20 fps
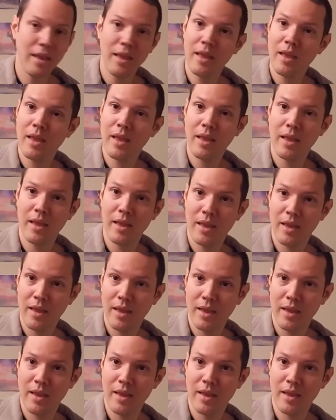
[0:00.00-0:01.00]

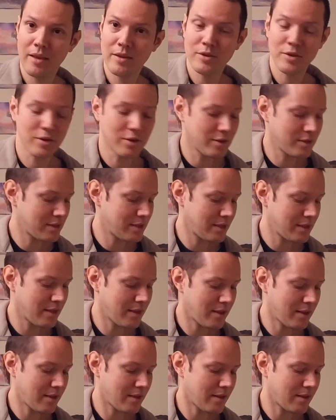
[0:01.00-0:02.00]
So do you see
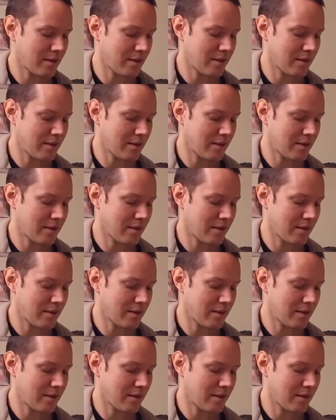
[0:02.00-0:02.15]
that?